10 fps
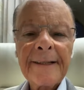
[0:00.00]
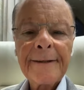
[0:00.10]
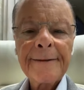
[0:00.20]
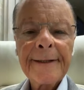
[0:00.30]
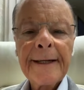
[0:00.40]

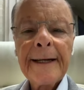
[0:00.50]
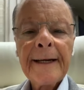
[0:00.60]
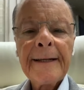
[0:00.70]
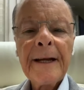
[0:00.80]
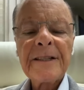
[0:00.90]
Thank
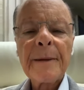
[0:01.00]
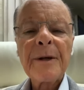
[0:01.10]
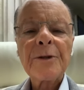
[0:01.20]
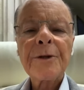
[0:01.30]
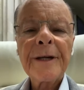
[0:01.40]
God.
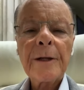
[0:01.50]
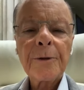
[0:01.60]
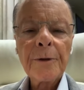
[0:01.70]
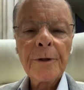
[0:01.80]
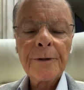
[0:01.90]

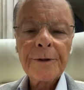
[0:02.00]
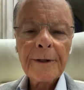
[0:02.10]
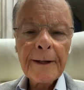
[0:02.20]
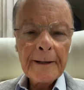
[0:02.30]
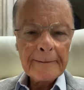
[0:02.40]
May God
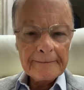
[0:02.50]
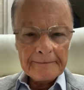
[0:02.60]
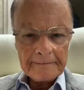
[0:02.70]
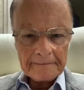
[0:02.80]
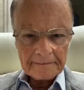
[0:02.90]
bless you
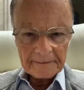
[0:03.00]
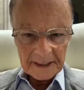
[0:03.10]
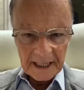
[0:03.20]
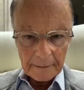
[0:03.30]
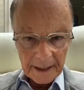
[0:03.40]
all.
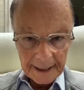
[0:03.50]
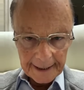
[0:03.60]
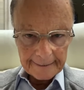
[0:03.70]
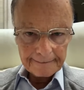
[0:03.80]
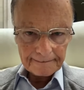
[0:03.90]

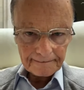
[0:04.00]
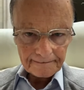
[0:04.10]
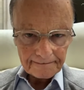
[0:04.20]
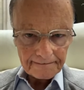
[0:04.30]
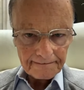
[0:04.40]
And
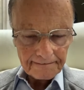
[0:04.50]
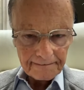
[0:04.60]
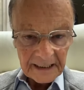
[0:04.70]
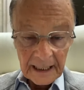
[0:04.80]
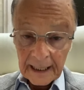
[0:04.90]
tomorrow,
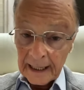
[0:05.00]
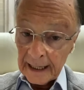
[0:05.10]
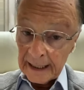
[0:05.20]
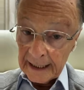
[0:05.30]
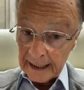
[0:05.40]

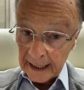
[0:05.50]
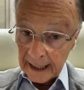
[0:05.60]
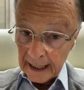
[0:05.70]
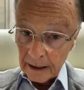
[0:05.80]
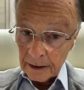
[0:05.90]

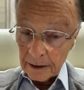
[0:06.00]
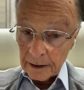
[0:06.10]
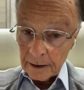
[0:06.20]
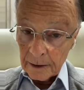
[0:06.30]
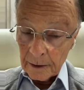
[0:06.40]
which, by
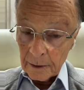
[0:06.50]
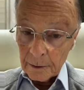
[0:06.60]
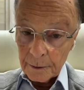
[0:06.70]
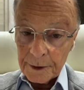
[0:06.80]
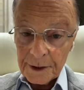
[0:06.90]
the
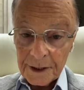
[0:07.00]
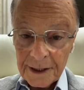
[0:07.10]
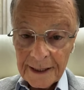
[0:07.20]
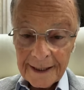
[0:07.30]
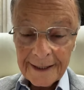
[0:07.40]
way,
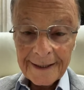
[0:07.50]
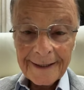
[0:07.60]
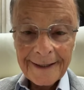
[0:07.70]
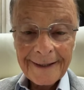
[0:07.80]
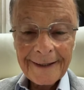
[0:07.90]
is
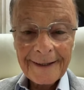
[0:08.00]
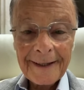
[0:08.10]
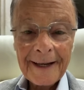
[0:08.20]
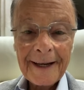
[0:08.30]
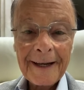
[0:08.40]

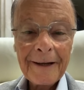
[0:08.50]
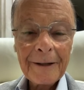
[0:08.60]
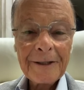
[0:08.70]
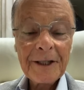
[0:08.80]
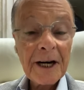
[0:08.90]

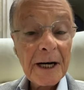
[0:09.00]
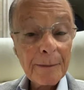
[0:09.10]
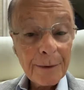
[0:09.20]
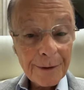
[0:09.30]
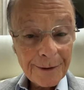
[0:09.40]
Palm
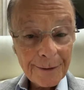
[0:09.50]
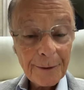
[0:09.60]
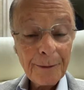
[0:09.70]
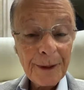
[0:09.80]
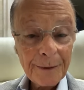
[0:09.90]
Sunday,
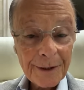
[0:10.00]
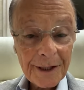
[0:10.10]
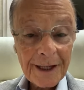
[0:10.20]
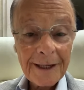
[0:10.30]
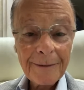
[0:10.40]

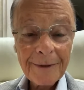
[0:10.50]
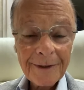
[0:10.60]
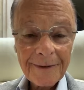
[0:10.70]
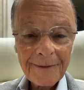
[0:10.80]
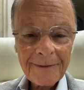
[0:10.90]

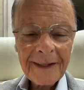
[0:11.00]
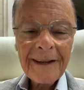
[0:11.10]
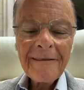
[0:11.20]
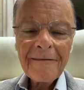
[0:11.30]
isn't it?